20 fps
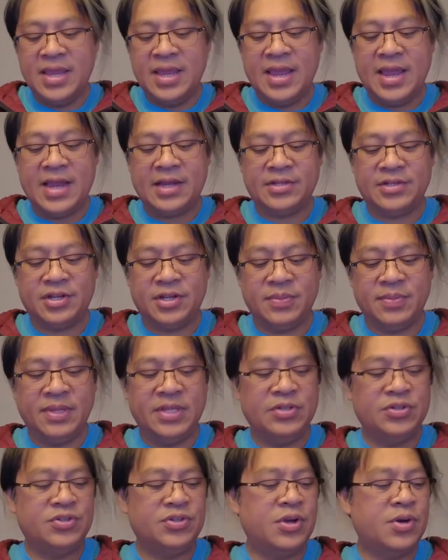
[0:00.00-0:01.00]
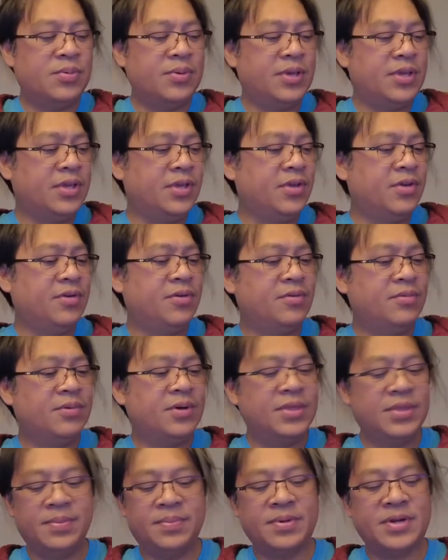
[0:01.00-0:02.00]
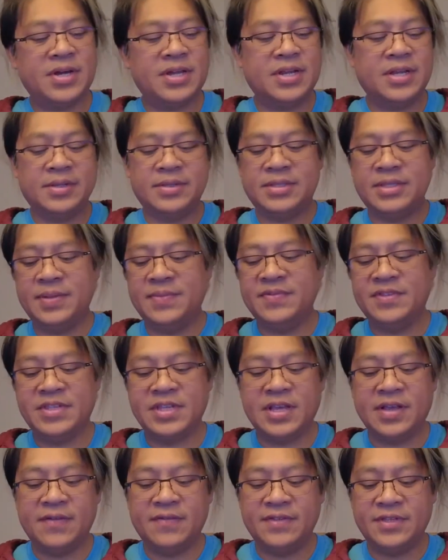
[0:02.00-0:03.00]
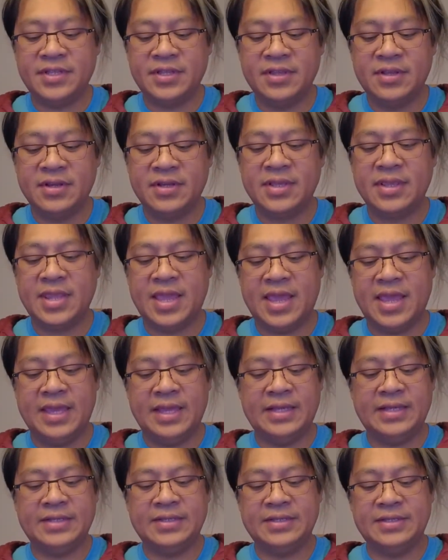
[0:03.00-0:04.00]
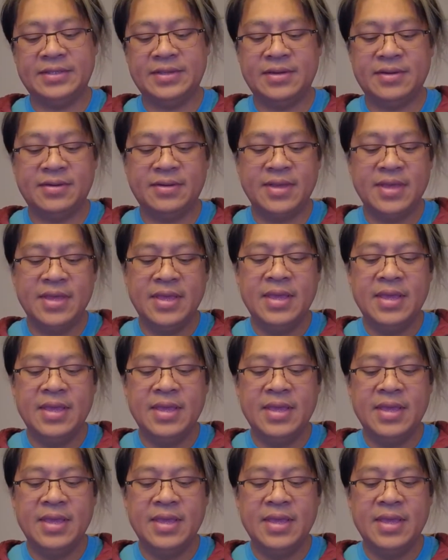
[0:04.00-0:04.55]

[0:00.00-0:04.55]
actually been showing you what the products themselves look like. So,